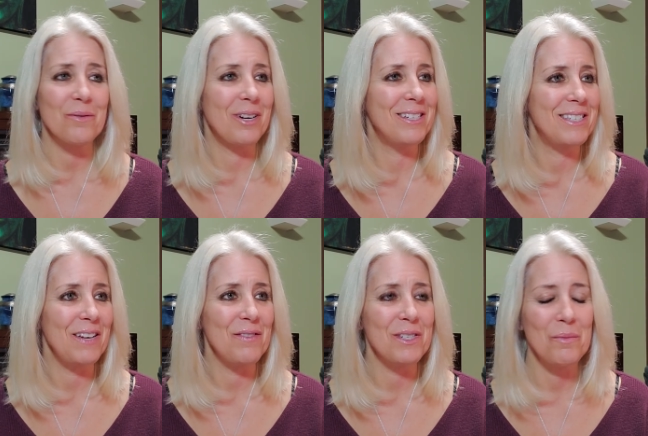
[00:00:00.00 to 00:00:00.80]

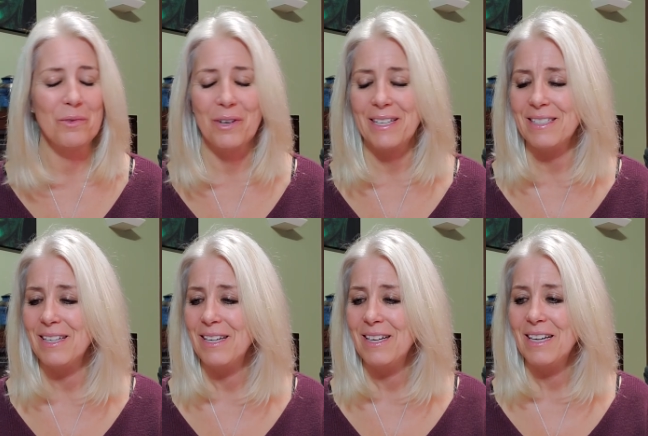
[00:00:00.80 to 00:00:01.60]
receive some great
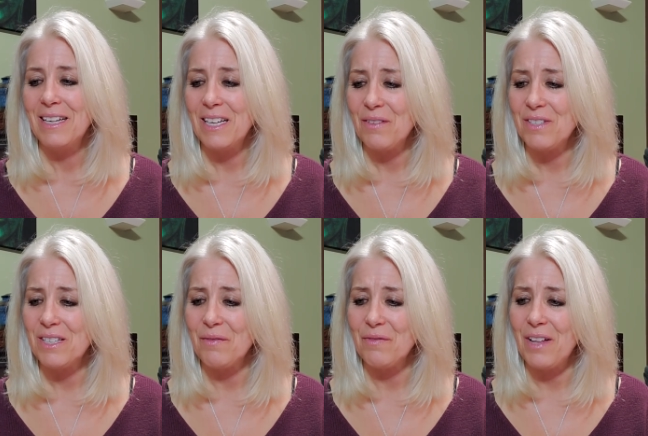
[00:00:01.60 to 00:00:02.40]
gifts
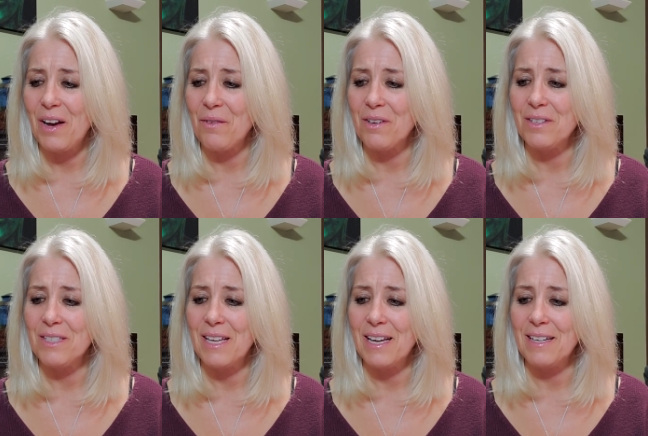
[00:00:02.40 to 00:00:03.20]
and
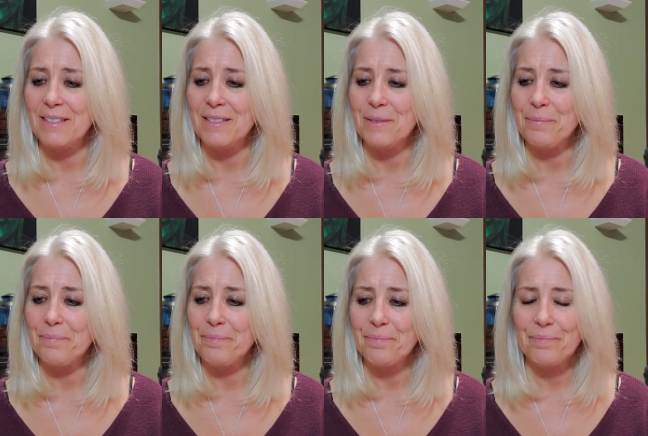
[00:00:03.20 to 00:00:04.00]
flowers,
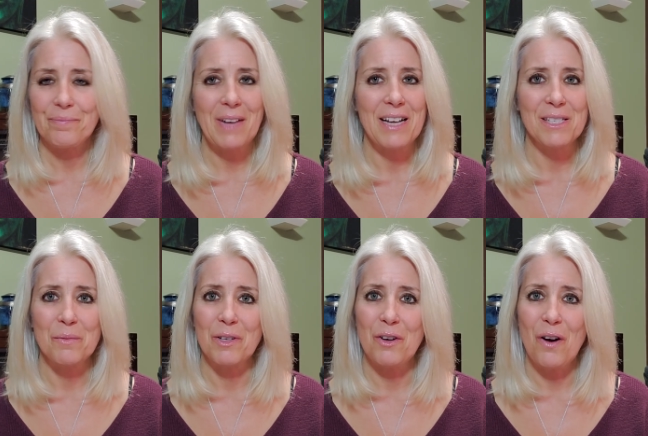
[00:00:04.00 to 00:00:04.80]
and had
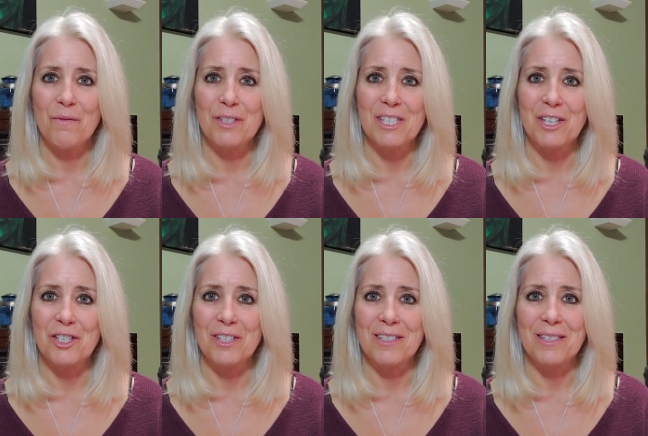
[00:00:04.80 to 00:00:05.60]
some good
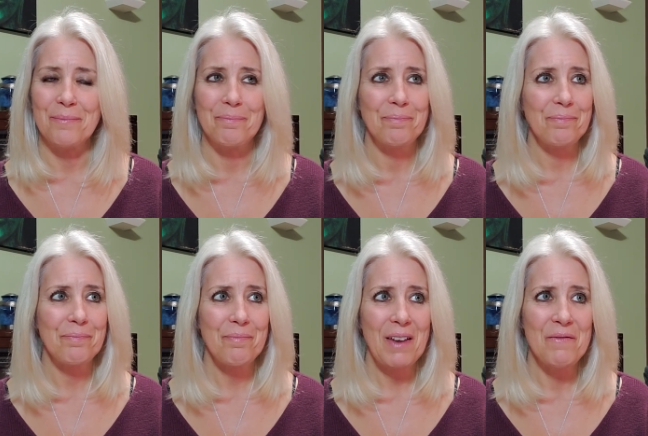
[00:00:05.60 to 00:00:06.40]
conversations,
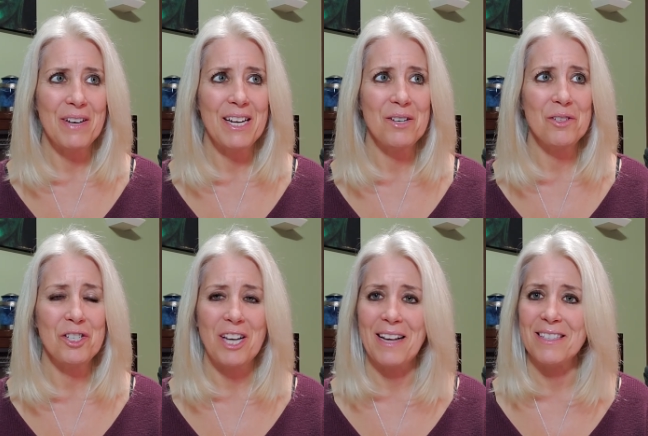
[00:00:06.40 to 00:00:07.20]

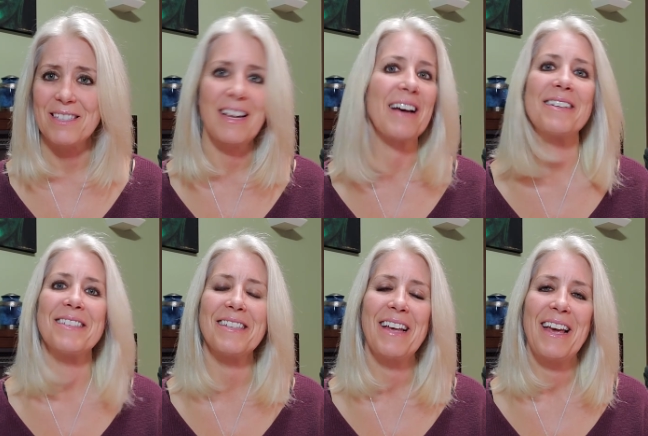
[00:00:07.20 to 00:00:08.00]
videos, chats,
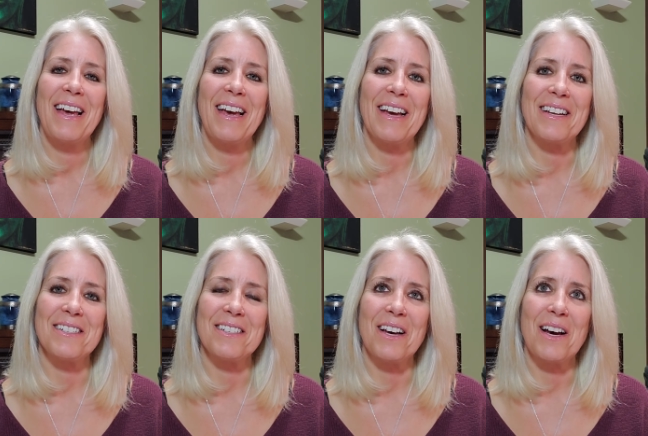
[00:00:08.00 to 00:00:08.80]
texts,
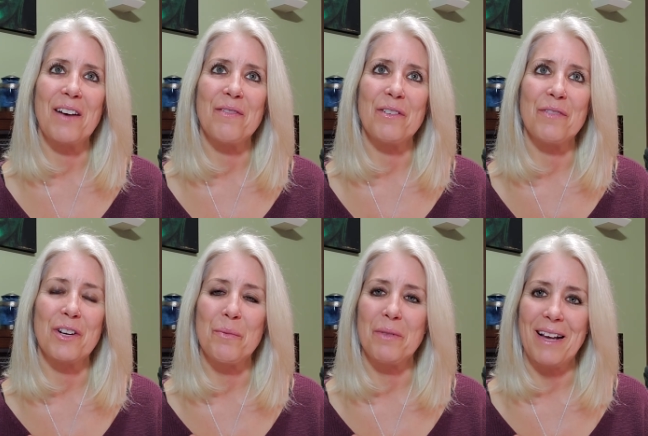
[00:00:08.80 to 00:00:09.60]
and uh, I feel
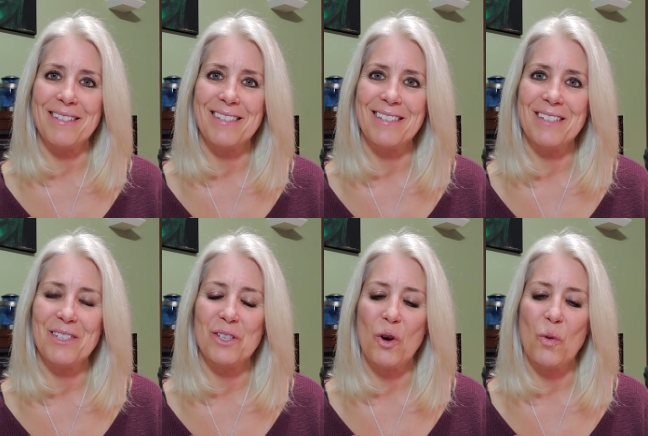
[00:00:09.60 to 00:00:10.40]
very blessed.
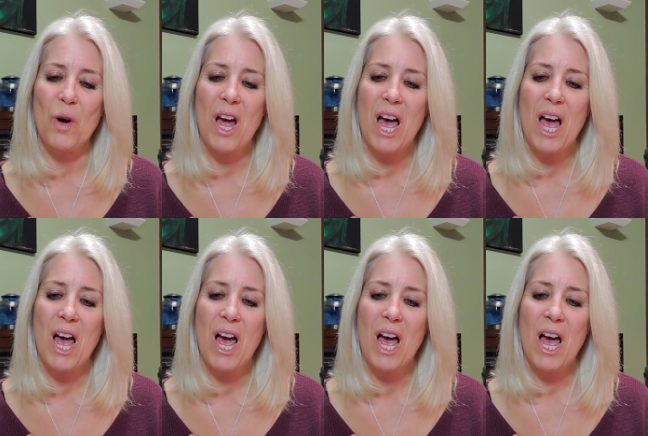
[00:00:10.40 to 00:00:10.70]
So,